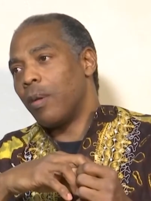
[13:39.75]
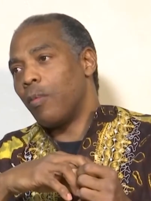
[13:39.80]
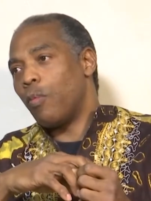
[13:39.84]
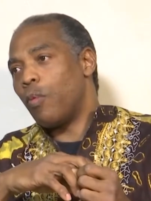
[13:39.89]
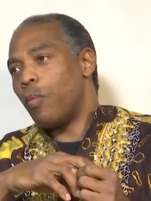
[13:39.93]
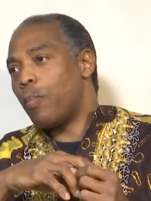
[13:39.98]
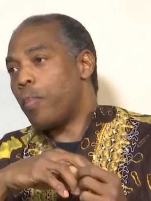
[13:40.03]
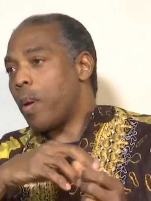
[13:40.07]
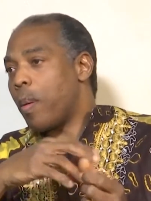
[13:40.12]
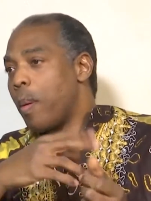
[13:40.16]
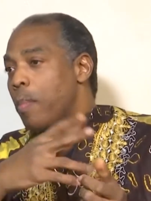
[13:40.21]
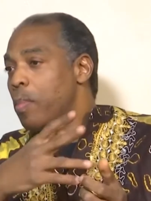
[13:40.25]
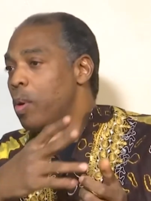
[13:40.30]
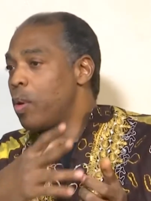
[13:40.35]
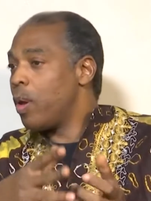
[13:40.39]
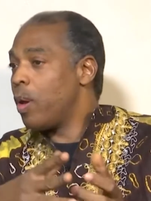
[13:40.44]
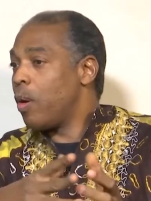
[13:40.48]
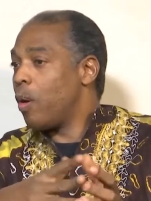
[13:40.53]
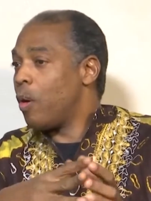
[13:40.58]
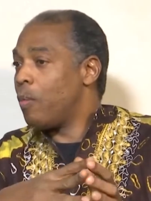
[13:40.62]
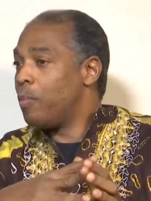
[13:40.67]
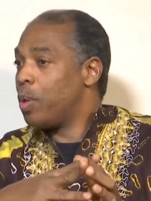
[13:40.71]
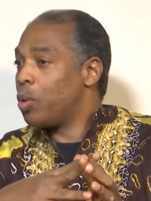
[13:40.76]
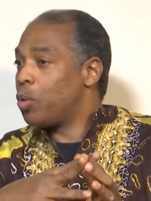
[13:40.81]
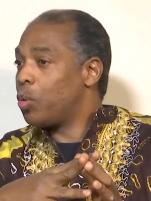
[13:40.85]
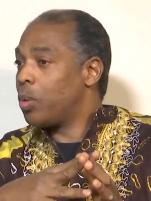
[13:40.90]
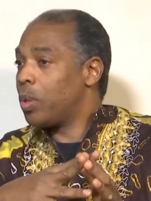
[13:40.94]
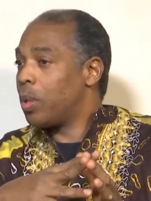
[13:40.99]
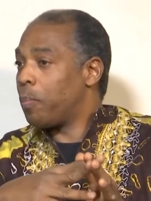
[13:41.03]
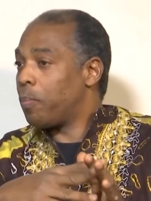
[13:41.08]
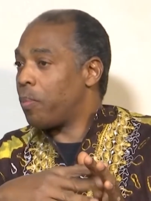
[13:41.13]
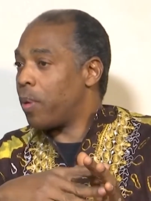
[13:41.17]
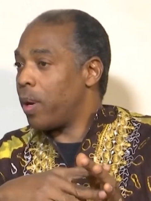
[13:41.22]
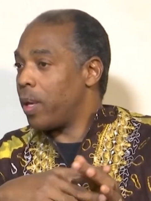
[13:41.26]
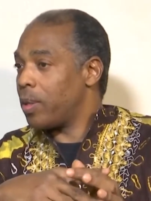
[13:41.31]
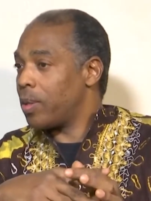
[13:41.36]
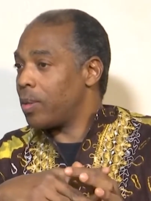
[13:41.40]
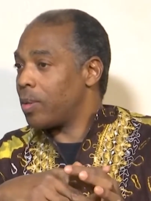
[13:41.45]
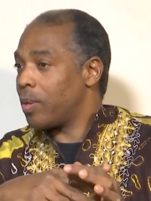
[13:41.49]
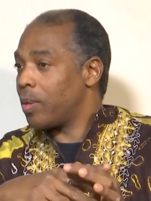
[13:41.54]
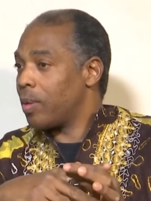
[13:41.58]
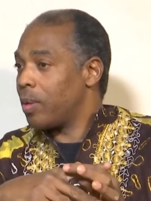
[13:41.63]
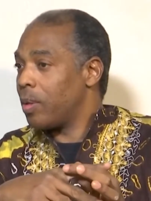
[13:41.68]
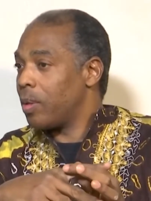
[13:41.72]
we'll probably all be too
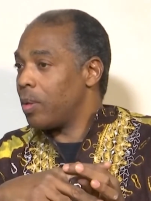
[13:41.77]
depressed.